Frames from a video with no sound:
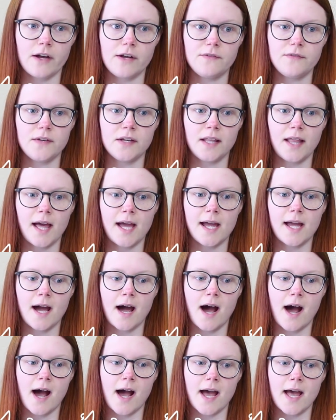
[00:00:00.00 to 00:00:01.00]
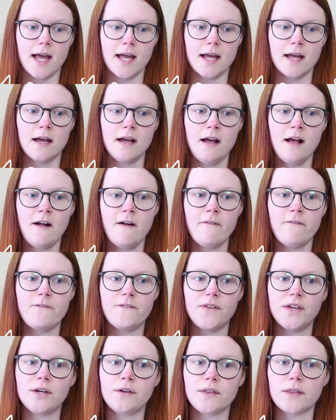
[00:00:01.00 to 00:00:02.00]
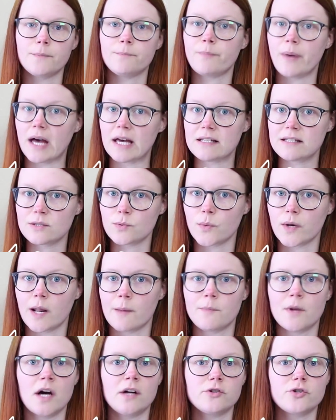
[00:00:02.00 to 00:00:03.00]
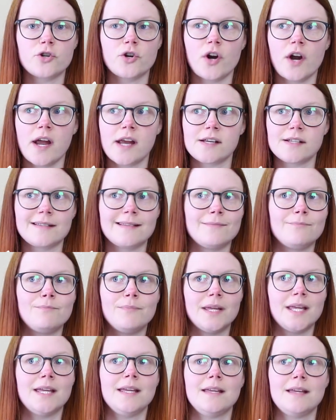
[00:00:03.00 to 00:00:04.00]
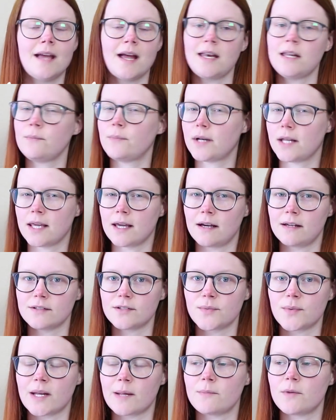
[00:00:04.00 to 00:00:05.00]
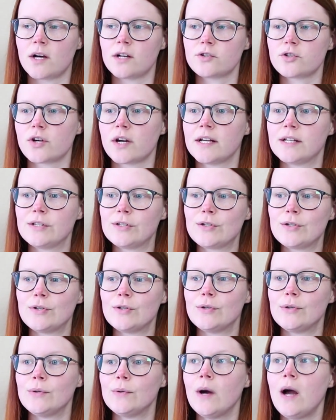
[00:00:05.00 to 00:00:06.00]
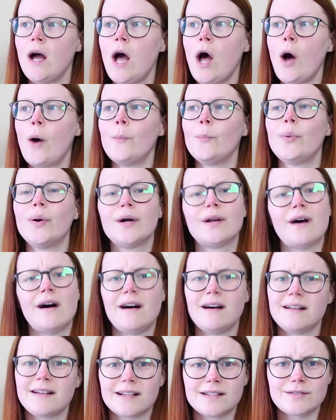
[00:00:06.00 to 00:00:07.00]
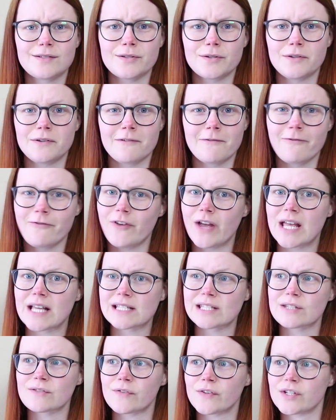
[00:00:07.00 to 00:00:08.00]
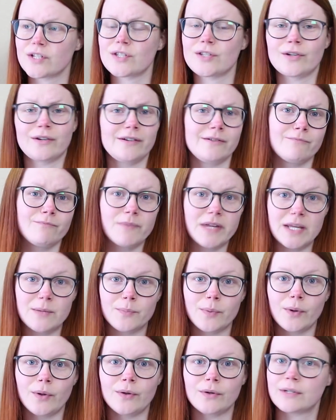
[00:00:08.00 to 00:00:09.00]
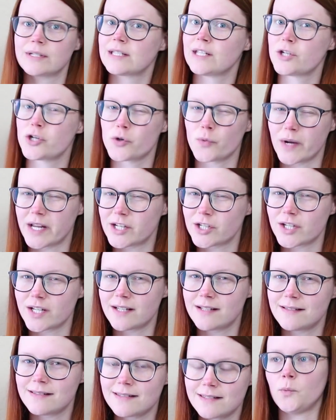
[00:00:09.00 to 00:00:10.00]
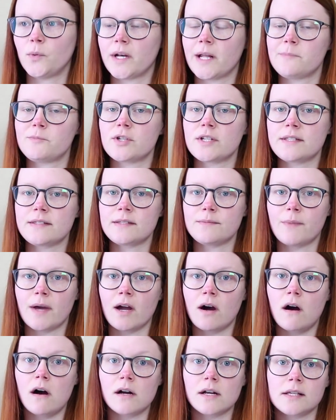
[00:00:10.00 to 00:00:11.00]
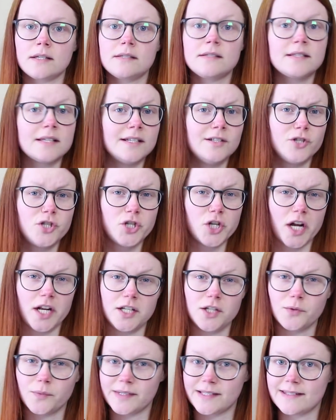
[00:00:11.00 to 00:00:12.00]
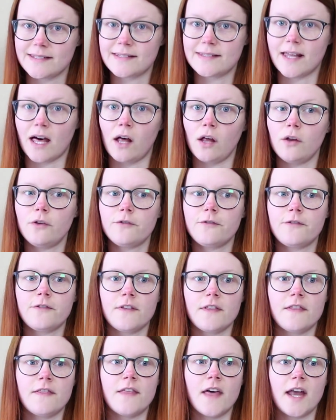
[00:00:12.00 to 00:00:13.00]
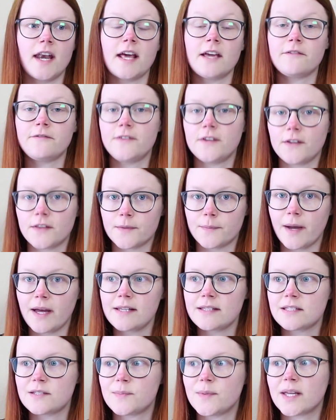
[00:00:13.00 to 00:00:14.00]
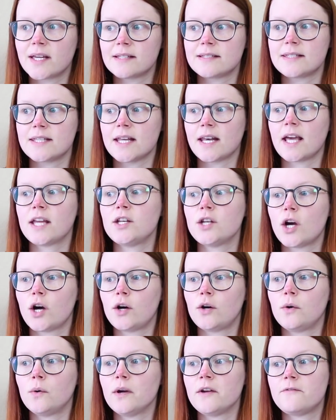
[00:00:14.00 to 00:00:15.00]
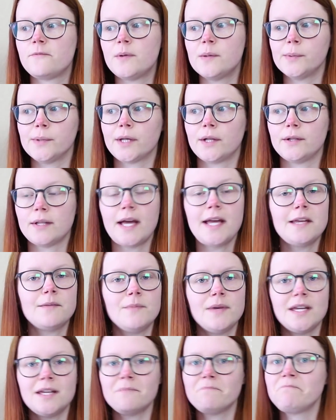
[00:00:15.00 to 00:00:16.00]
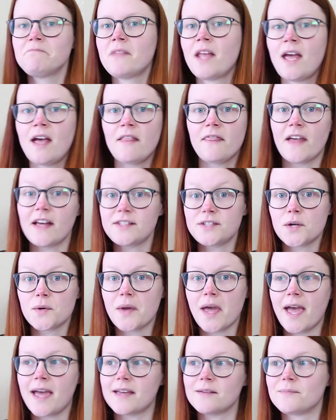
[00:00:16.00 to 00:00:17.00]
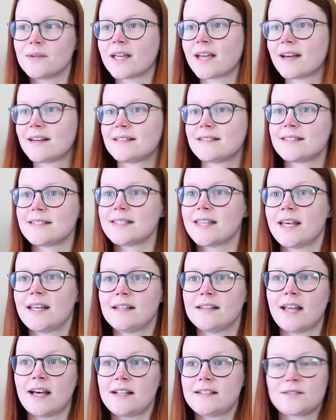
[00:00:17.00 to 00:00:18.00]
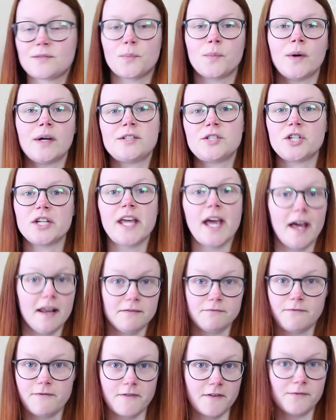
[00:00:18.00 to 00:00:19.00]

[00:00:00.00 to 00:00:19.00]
I feel like I feel the best when I'm not trying to be anybody else, when I'm not trying to put on a certain face for certain people or situations. And when I'm just my honest and genuine self, then I feel the best, because then I know if people don't like me, that's okay, because that's what you get.